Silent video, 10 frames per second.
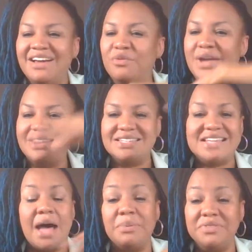We're at the
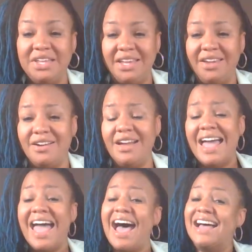top of the year.
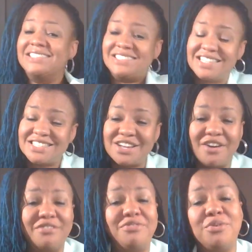I just
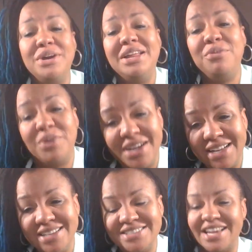turned
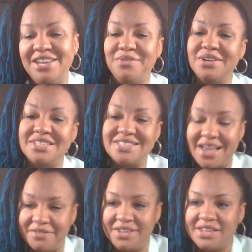41, January
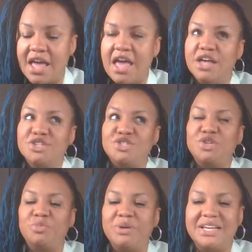7th.
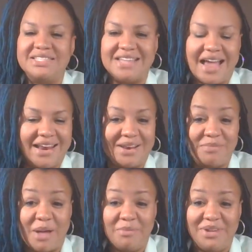Super excited
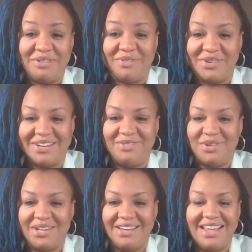about being
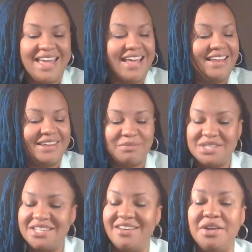41. Let me
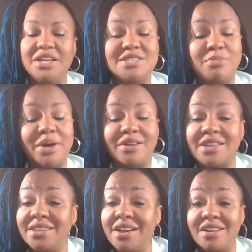tell you, it's better
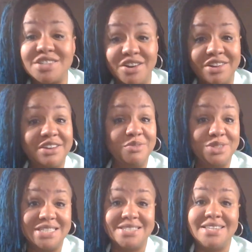than the alternative,
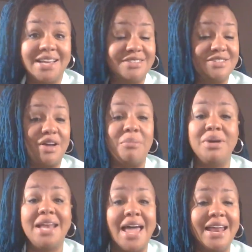which is death. So I'm
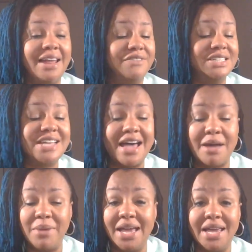glad every
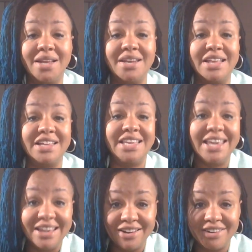time I get another
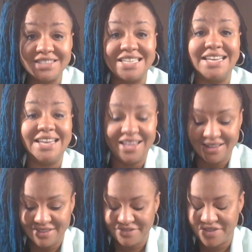year to
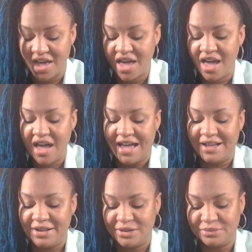live.
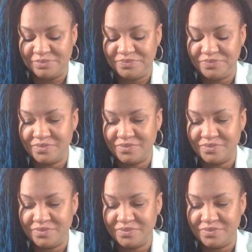Um,